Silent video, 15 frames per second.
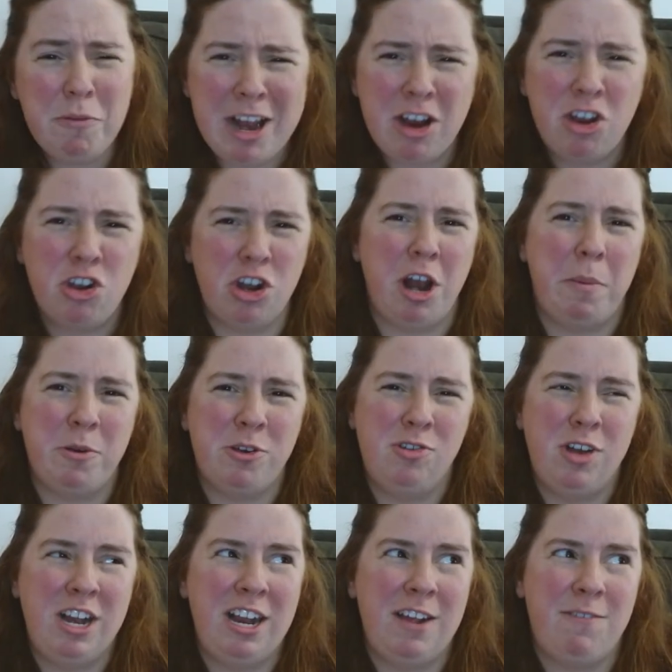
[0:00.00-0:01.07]
been a good
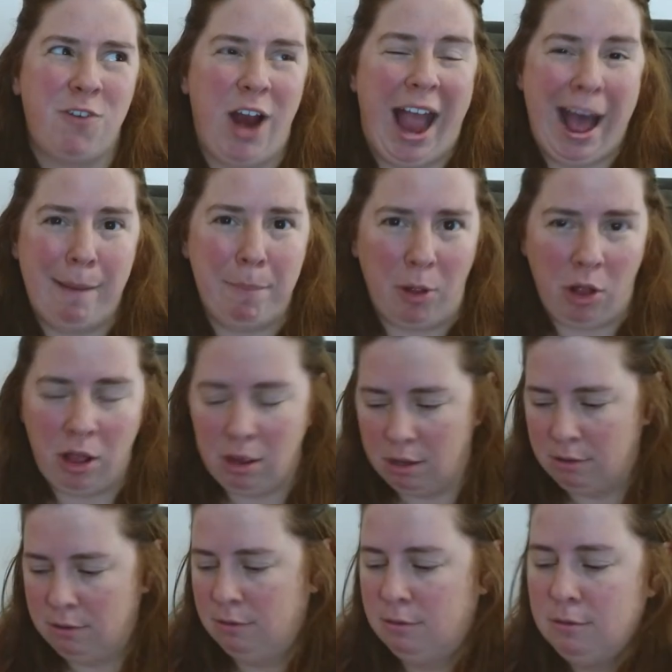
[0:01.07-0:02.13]
opportunity for apple,
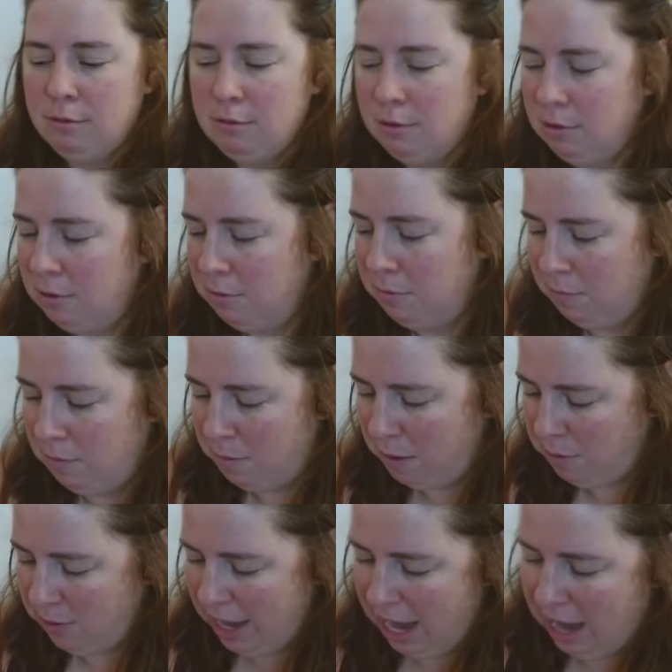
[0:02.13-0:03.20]
but maybe
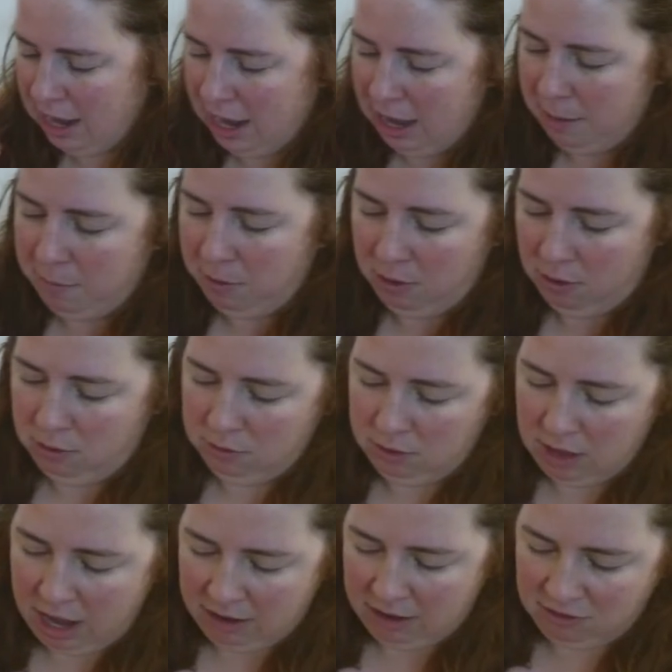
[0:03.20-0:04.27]
we had apple
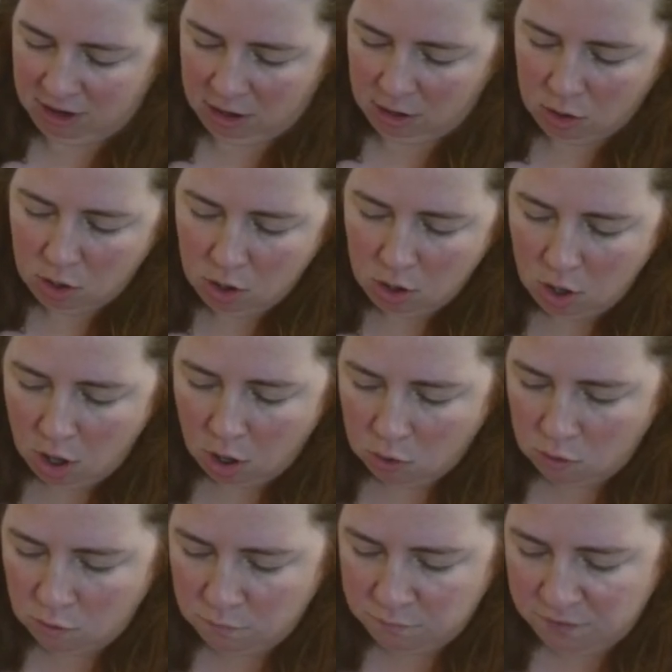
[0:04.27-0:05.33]
last year.
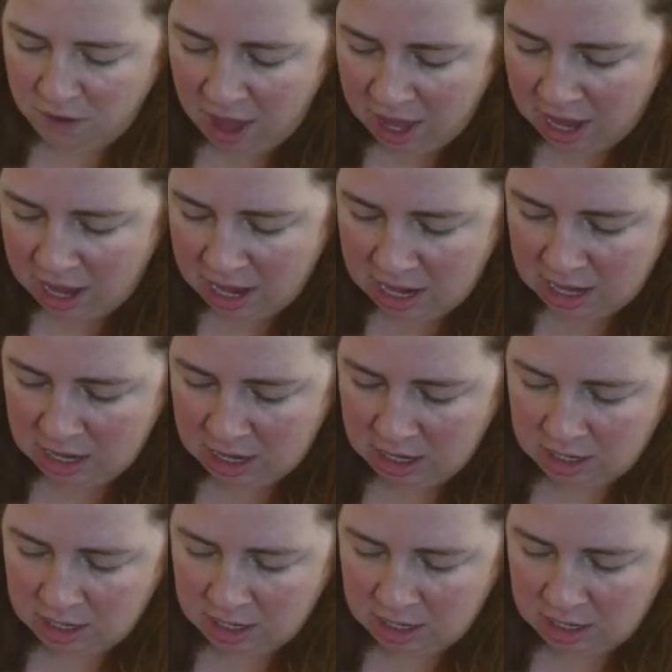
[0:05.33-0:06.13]
Ooh, fun!